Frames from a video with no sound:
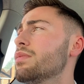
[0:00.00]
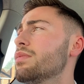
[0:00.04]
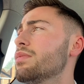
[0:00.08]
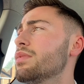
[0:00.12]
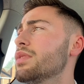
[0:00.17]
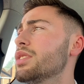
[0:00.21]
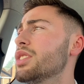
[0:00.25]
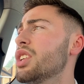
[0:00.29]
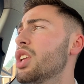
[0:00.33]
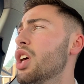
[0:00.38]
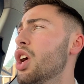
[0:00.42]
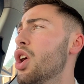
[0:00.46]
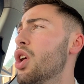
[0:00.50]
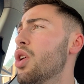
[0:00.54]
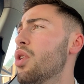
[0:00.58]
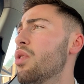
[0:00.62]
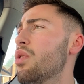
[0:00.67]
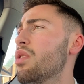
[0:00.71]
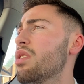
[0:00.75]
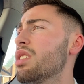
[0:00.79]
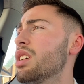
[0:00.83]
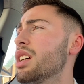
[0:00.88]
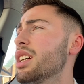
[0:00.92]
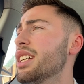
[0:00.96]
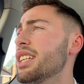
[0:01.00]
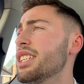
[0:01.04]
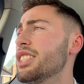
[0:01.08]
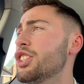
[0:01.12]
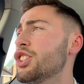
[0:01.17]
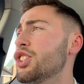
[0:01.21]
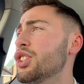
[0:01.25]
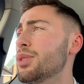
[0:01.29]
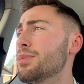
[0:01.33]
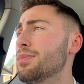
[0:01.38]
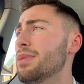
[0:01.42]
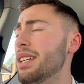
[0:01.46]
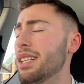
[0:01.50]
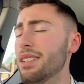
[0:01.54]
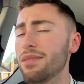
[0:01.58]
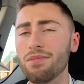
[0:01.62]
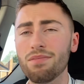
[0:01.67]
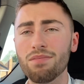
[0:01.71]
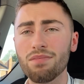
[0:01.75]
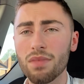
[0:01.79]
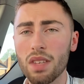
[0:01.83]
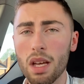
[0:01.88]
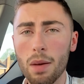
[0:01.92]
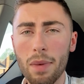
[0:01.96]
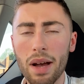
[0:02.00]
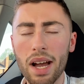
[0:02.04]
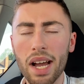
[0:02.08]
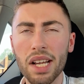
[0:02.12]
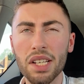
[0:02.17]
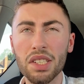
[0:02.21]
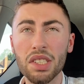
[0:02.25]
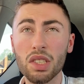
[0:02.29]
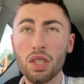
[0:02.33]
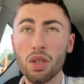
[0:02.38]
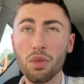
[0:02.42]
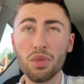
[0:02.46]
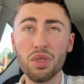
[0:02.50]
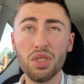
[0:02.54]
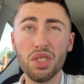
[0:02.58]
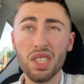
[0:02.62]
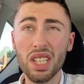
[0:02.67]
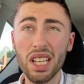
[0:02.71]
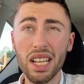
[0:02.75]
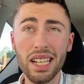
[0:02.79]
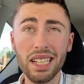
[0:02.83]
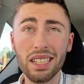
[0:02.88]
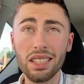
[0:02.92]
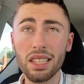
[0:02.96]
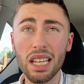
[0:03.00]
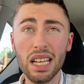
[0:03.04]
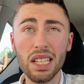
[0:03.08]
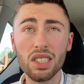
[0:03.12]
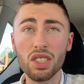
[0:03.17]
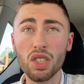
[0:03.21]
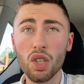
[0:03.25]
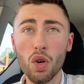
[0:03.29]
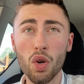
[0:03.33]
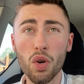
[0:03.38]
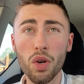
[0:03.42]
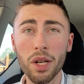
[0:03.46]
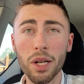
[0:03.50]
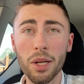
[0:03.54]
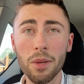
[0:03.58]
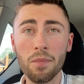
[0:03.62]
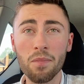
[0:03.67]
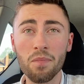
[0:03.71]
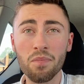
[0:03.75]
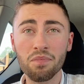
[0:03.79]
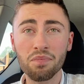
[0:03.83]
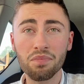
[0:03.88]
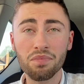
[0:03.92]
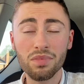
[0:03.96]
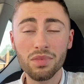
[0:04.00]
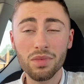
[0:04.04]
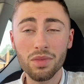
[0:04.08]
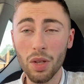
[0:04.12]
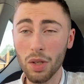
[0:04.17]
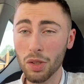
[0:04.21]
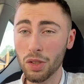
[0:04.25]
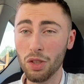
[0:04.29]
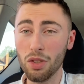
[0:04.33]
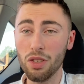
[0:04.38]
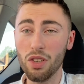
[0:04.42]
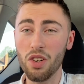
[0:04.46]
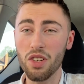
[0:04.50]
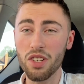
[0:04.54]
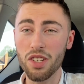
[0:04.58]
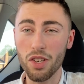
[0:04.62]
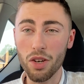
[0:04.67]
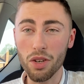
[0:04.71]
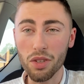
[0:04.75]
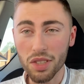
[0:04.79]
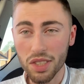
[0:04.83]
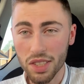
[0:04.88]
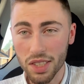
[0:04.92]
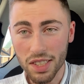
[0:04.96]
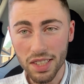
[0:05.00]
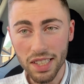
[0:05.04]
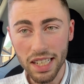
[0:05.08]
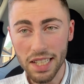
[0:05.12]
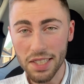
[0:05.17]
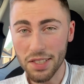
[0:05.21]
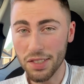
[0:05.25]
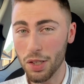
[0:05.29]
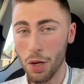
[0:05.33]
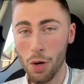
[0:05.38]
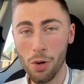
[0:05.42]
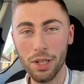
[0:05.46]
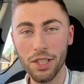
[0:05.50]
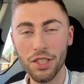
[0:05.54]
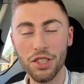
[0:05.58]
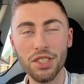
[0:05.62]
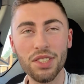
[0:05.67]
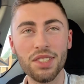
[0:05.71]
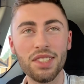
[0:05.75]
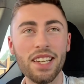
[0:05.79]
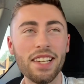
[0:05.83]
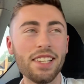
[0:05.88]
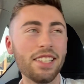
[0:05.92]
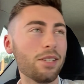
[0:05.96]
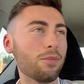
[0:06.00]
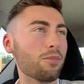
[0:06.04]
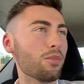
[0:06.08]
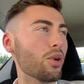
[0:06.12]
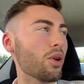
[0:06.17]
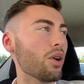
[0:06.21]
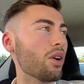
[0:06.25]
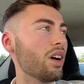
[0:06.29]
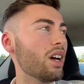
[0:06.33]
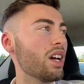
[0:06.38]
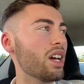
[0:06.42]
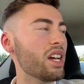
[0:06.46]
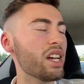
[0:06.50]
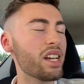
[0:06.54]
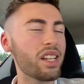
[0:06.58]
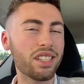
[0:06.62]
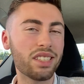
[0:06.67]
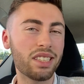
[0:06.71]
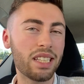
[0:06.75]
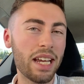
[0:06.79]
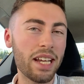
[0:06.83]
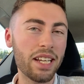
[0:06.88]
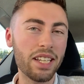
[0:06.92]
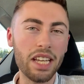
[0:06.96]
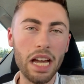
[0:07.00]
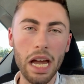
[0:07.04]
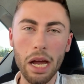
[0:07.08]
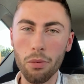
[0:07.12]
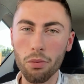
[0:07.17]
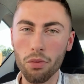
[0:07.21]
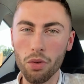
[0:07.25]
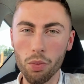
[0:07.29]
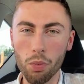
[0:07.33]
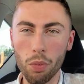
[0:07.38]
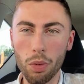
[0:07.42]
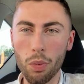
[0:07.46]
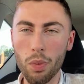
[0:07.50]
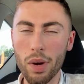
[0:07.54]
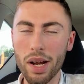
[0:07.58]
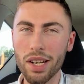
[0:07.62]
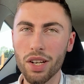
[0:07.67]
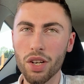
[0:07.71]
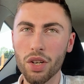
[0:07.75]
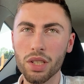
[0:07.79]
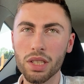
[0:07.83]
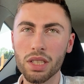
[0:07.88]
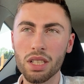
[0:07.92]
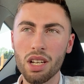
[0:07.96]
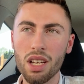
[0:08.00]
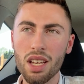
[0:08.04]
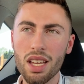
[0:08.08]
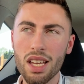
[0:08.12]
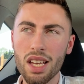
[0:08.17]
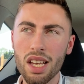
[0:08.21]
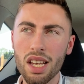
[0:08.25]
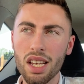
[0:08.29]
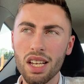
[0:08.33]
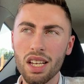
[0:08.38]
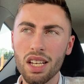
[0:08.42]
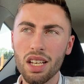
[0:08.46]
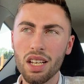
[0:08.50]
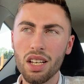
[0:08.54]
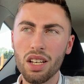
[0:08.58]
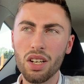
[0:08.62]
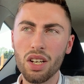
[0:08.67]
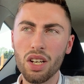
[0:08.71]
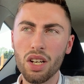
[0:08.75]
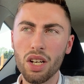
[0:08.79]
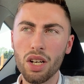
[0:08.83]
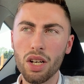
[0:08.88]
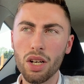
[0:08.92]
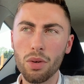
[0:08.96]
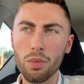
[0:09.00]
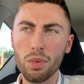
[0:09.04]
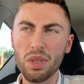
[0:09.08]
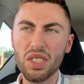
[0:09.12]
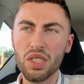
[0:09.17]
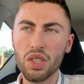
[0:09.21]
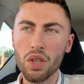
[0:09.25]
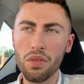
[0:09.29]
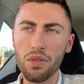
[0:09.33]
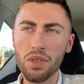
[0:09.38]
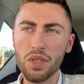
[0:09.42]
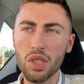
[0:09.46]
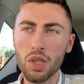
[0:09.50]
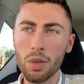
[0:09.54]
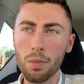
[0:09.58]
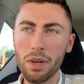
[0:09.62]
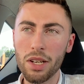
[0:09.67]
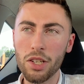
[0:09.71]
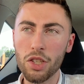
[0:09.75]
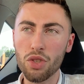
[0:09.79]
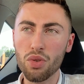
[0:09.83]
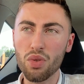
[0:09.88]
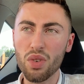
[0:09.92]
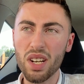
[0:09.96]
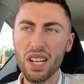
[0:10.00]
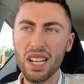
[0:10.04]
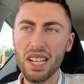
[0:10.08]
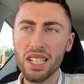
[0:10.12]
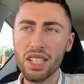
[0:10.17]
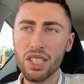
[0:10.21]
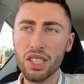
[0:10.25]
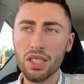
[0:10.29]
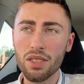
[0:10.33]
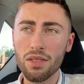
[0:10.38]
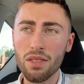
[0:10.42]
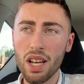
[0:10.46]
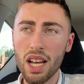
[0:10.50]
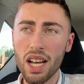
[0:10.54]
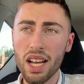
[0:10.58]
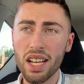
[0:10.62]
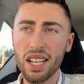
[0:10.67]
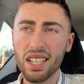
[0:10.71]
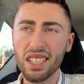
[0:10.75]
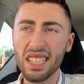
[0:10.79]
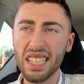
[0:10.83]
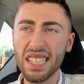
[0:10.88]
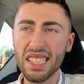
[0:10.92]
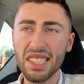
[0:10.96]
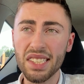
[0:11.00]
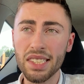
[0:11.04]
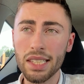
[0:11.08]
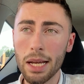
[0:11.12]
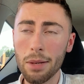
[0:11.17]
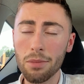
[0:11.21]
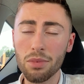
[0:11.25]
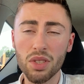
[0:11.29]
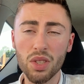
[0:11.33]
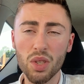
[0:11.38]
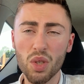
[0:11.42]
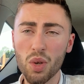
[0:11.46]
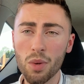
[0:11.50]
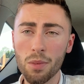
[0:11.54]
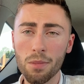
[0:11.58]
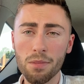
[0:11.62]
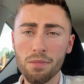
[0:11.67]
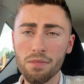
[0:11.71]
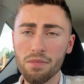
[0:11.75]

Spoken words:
you know, it's just been amazing. Obviously, that time, not too long ago, because the season's only just ended, but the 10-game run we went on, we suffered some injuries, and he stepped up,